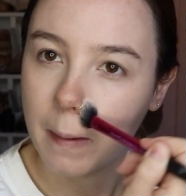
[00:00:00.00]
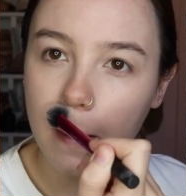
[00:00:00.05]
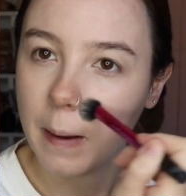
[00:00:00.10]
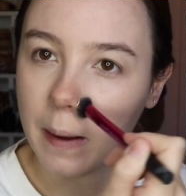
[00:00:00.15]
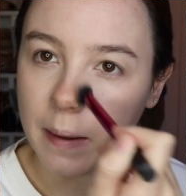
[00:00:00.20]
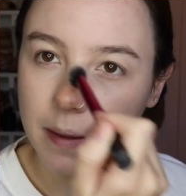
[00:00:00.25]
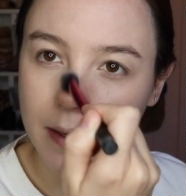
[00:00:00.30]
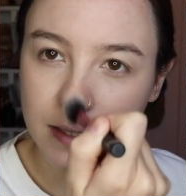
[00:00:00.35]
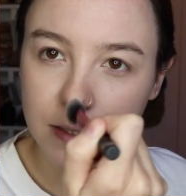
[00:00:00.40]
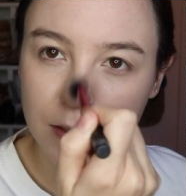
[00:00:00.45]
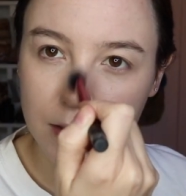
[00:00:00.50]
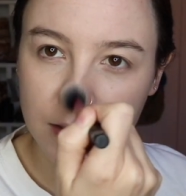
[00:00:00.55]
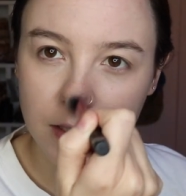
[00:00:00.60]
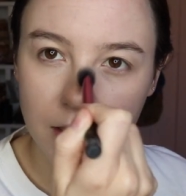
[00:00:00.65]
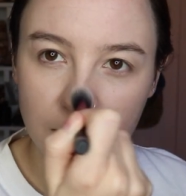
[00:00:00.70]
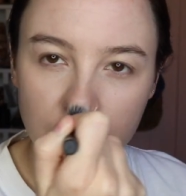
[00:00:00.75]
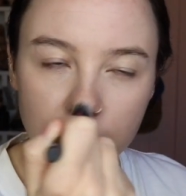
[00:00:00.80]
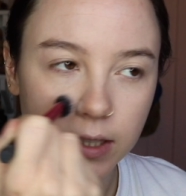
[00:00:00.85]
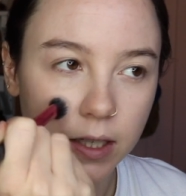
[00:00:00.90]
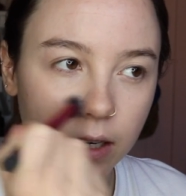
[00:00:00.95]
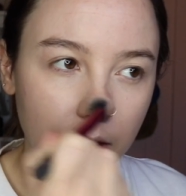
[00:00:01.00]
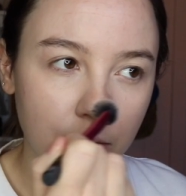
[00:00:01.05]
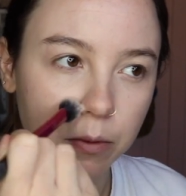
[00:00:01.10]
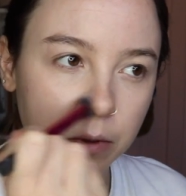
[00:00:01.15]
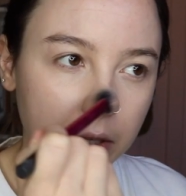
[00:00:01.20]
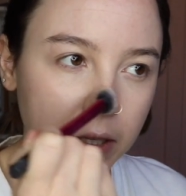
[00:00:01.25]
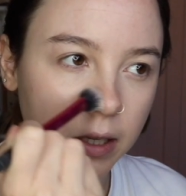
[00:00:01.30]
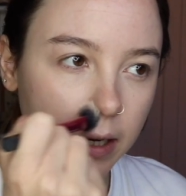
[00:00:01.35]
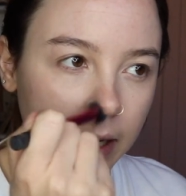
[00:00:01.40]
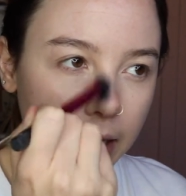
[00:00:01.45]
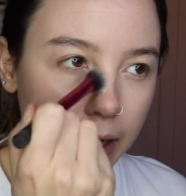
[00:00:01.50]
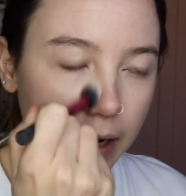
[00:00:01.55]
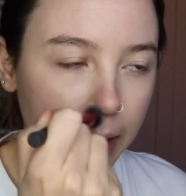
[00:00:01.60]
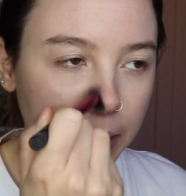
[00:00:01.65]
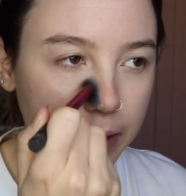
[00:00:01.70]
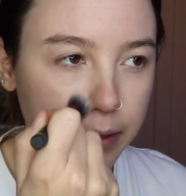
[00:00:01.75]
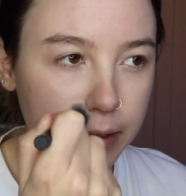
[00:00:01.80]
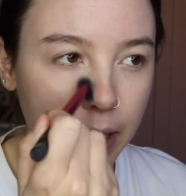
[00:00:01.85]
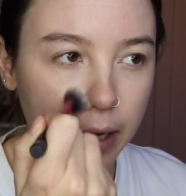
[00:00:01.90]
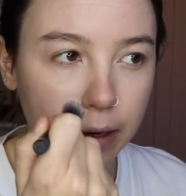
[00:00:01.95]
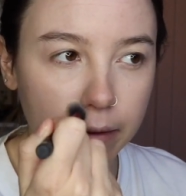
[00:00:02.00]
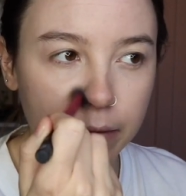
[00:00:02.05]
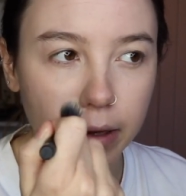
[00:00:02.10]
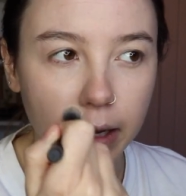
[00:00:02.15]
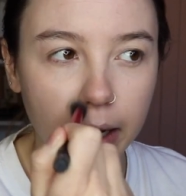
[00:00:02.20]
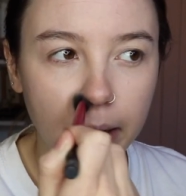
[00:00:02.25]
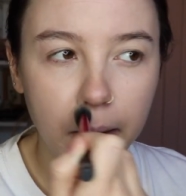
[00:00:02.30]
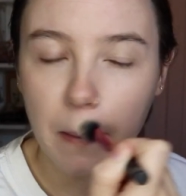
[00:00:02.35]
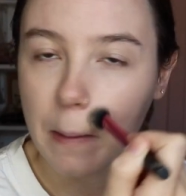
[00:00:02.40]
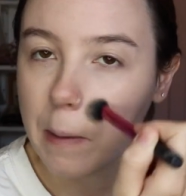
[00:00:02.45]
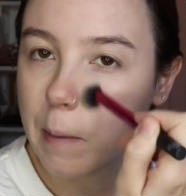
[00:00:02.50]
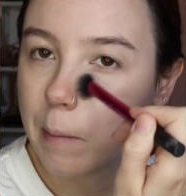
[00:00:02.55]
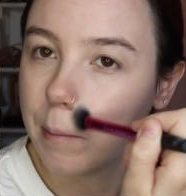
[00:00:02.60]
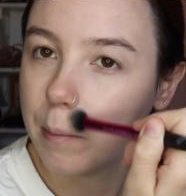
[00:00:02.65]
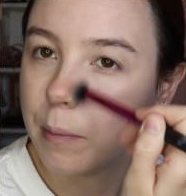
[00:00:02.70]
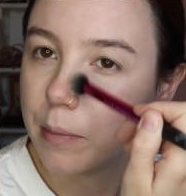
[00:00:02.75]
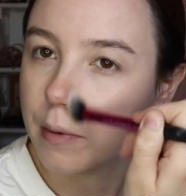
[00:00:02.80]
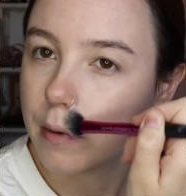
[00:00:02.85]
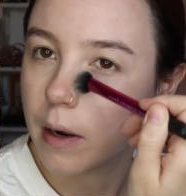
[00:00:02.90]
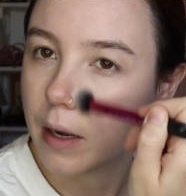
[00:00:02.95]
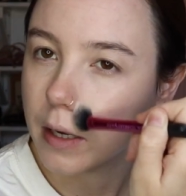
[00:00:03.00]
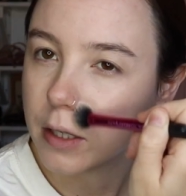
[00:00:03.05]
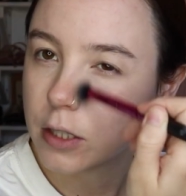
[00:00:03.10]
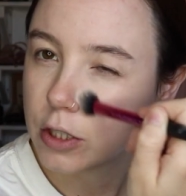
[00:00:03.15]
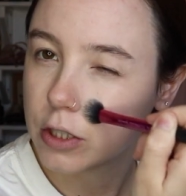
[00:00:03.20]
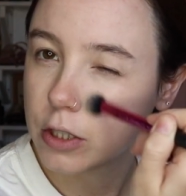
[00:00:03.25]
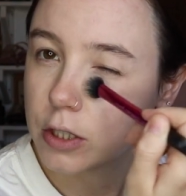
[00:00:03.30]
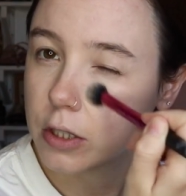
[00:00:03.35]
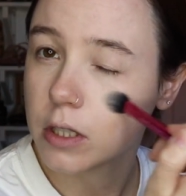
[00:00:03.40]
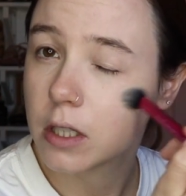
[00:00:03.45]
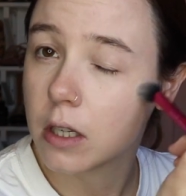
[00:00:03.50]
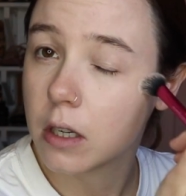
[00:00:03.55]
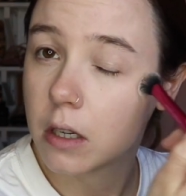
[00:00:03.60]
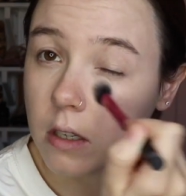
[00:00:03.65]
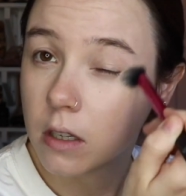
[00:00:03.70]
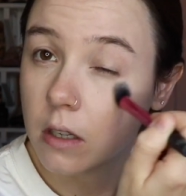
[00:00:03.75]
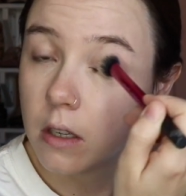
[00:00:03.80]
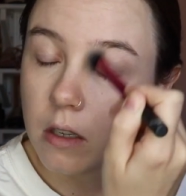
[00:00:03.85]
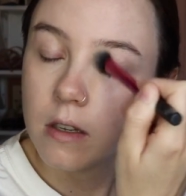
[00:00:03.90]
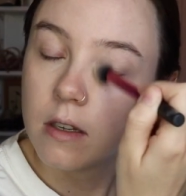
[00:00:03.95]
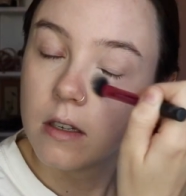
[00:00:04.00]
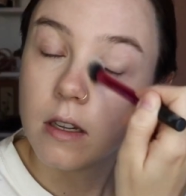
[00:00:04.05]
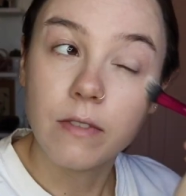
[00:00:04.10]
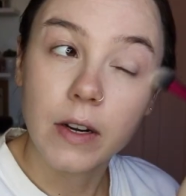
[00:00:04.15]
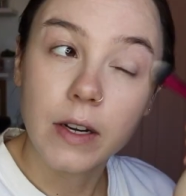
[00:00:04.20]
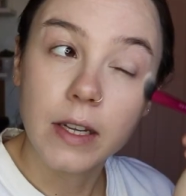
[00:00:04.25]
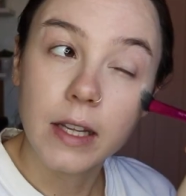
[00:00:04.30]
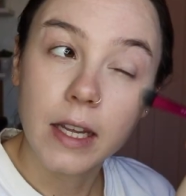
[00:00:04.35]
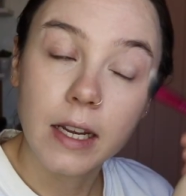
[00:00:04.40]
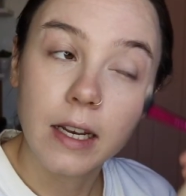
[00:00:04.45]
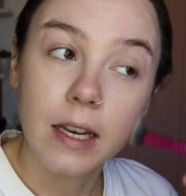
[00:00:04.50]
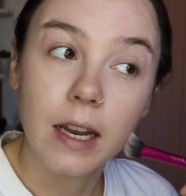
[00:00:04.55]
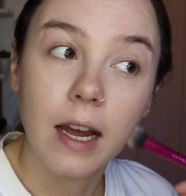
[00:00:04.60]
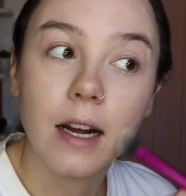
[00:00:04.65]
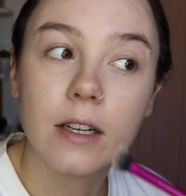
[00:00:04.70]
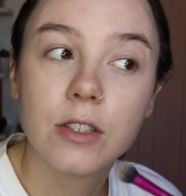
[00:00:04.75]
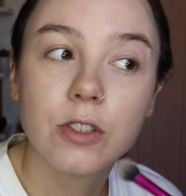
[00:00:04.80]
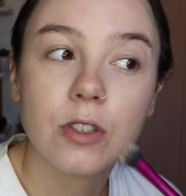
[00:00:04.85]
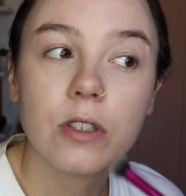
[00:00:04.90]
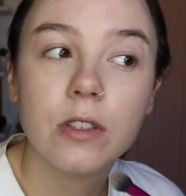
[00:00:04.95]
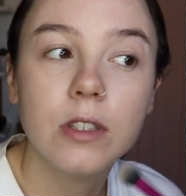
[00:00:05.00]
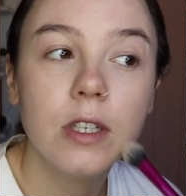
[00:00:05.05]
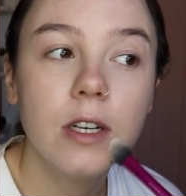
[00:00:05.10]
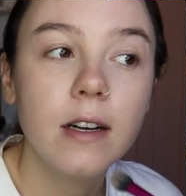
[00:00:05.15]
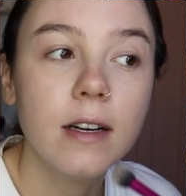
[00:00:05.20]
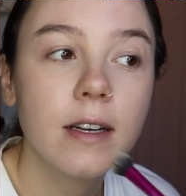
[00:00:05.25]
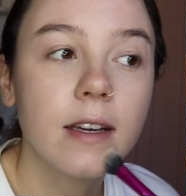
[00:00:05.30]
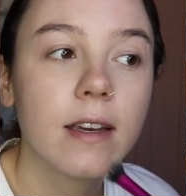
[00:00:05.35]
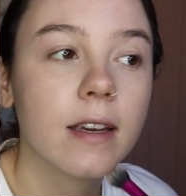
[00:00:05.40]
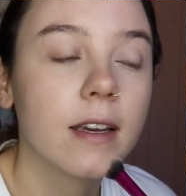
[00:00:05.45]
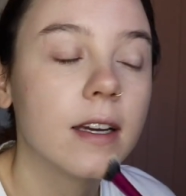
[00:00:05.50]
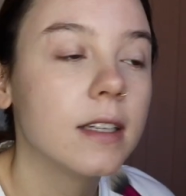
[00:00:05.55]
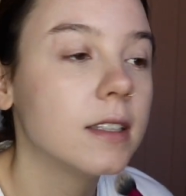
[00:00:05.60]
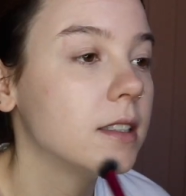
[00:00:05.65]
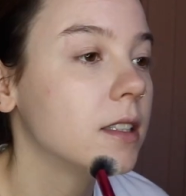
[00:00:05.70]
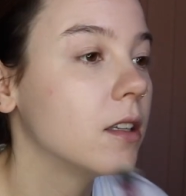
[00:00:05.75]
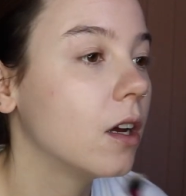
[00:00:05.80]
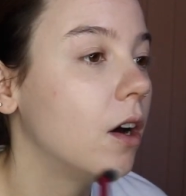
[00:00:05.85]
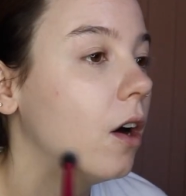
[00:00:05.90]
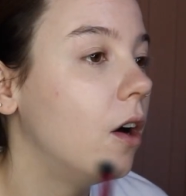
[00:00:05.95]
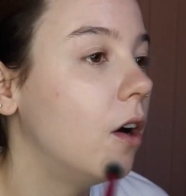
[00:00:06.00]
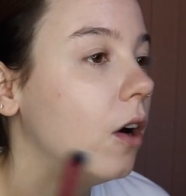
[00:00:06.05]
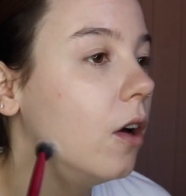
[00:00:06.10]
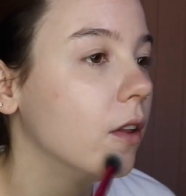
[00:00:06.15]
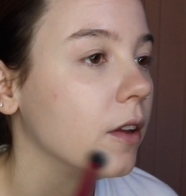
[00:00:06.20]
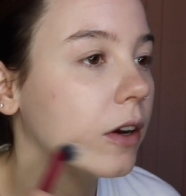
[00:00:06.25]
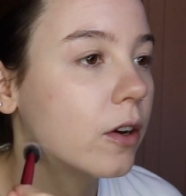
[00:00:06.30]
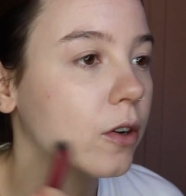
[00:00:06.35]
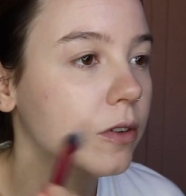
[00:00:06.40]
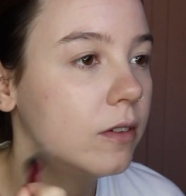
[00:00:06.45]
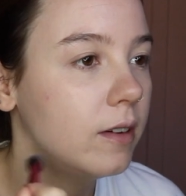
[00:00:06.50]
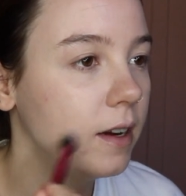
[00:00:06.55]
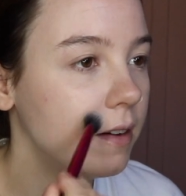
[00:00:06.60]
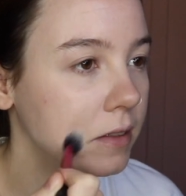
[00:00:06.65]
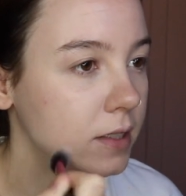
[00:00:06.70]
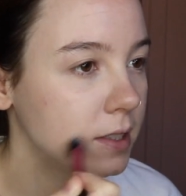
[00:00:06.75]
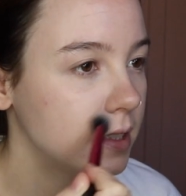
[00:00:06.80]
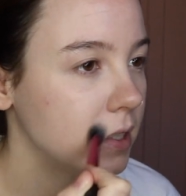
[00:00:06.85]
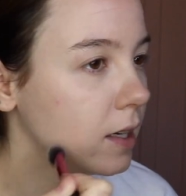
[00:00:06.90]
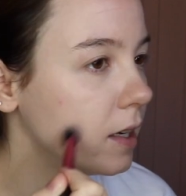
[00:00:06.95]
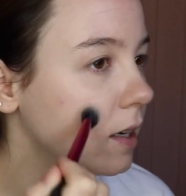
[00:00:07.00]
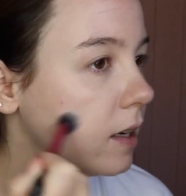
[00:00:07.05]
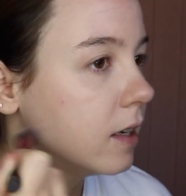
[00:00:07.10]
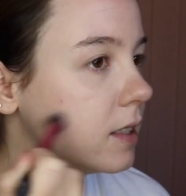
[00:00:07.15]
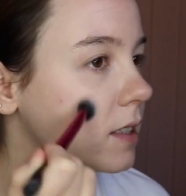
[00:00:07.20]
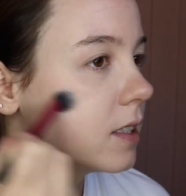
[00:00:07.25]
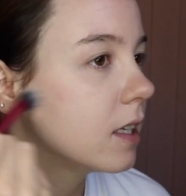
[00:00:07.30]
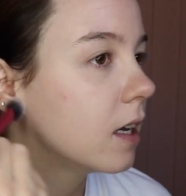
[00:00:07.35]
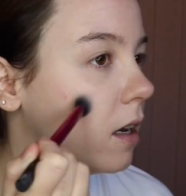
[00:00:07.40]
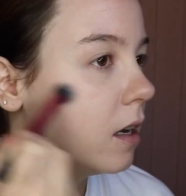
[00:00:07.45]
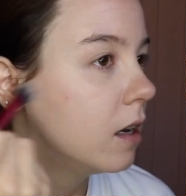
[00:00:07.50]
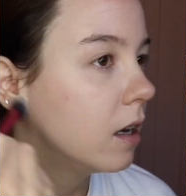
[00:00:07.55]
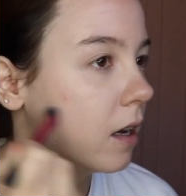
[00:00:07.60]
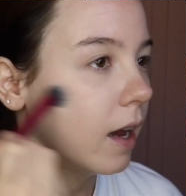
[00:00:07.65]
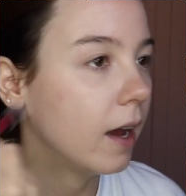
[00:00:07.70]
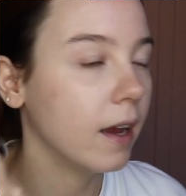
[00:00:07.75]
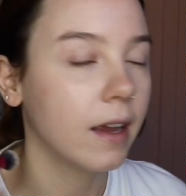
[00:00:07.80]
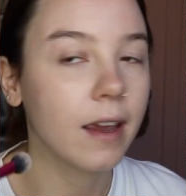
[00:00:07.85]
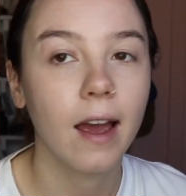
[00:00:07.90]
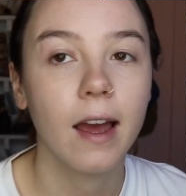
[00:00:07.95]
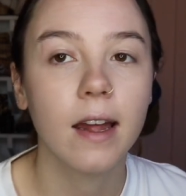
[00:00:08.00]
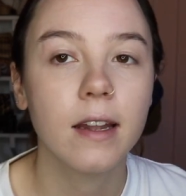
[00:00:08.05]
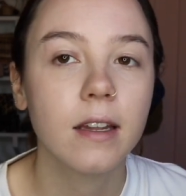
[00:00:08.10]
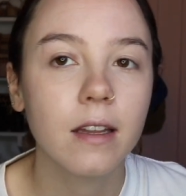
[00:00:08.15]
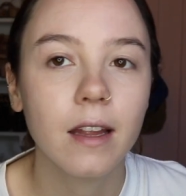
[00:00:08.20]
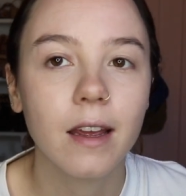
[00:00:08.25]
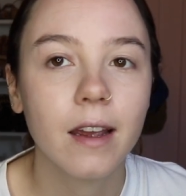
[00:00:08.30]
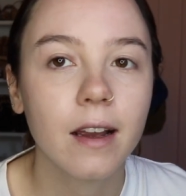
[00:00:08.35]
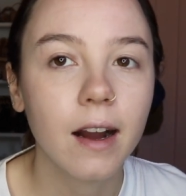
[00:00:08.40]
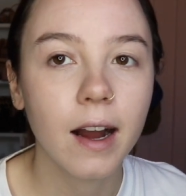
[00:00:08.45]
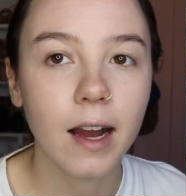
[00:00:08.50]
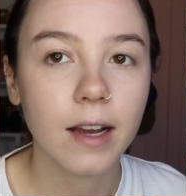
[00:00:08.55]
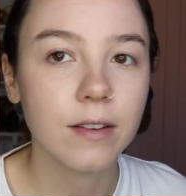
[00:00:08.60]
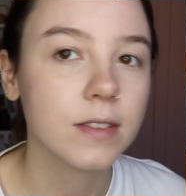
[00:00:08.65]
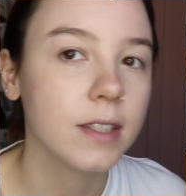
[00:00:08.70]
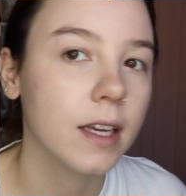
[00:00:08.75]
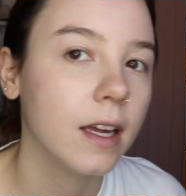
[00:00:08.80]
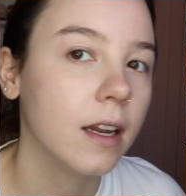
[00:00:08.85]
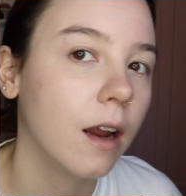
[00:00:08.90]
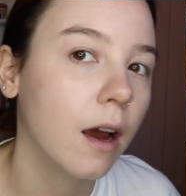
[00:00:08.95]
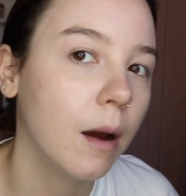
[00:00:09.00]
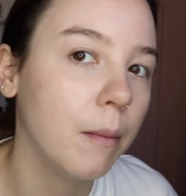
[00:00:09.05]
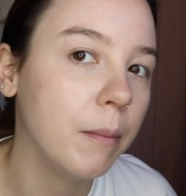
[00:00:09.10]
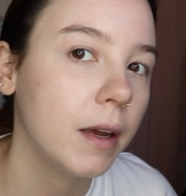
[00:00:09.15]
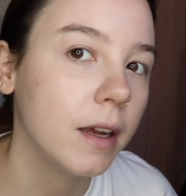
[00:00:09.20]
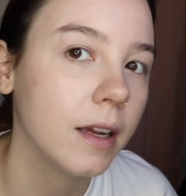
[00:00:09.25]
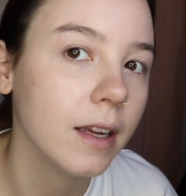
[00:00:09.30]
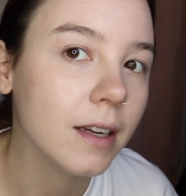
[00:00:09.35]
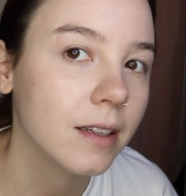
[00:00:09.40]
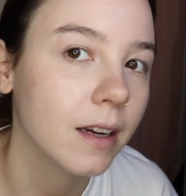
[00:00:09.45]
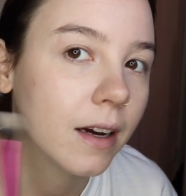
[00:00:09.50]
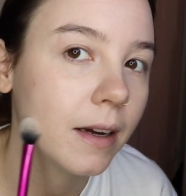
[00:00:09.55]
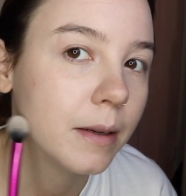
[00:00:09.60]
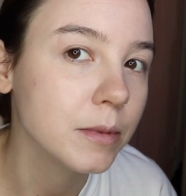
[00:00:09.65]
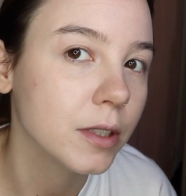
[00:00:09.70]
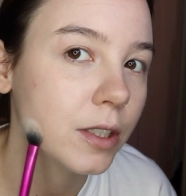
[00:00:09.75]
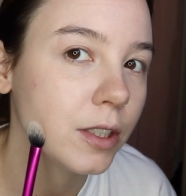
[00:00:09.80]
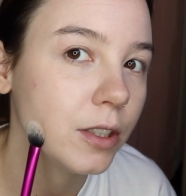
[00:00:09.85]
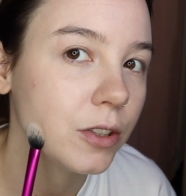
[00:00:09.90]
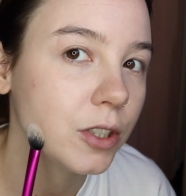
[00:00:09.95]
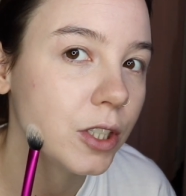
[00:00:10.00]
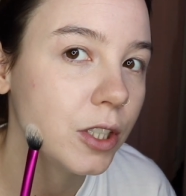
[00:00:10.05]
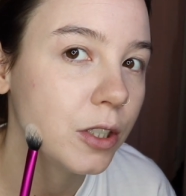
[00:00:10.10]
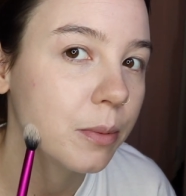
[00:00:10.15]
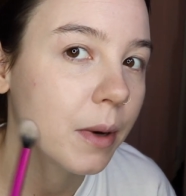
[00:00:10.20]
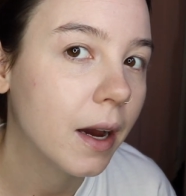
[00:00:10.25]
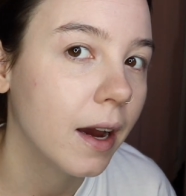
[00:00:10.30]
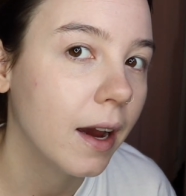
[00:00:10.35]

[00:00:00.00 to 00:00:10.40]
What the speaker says: I think it just gives like a really nice kind of like brushed, very like natural look. It gets all the crevices. Again, like I've said a million times on YouTube,